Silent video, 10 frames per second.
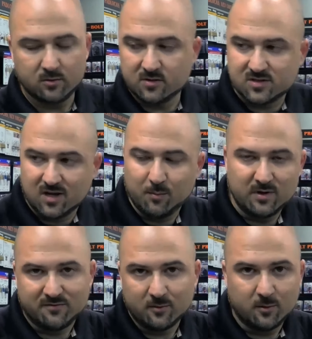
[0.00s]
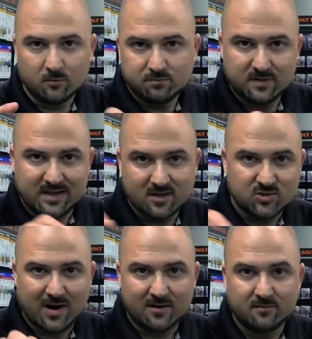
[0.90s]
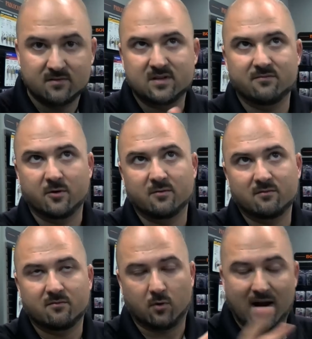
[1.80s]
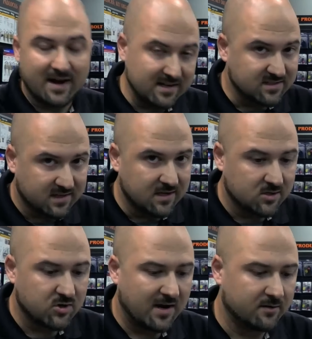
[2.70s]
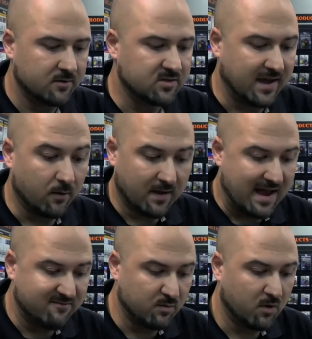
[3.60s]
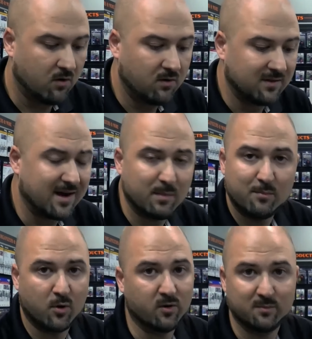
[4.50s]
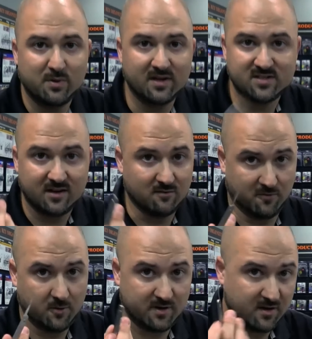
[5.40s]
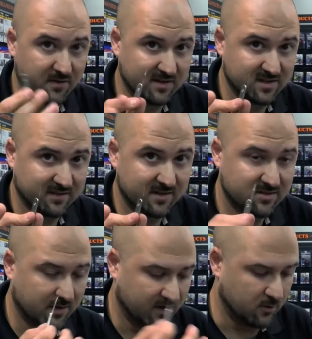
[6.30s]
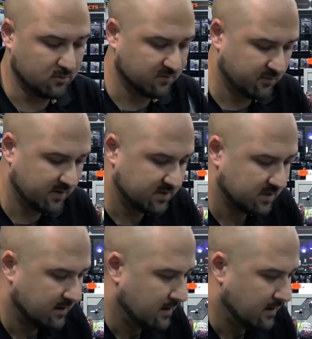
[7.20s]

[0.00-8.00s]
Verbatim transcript: There's a couple different little key extract different varieties of key extractors. I don't have them all. A lot of my broken picks I convert into things like this so I can use them for this.